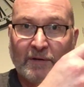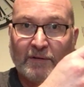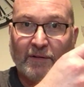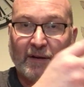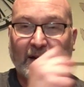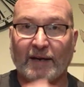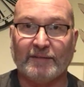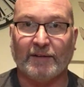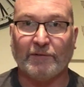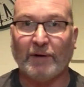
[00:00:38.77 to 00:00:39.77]
to the
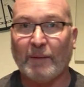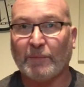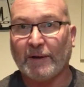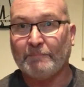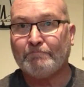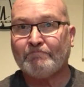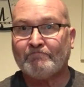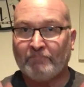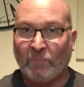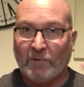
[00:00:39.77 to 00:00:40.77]
guys at the Dram Team.
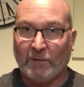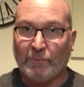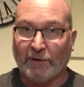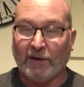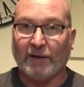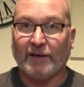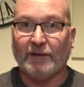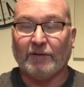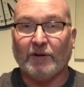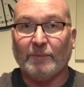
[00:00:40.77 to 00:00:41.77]
I'll put a link
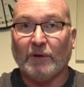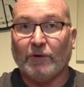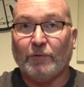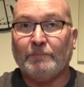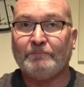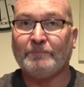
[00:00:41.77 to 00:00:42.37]
in down below.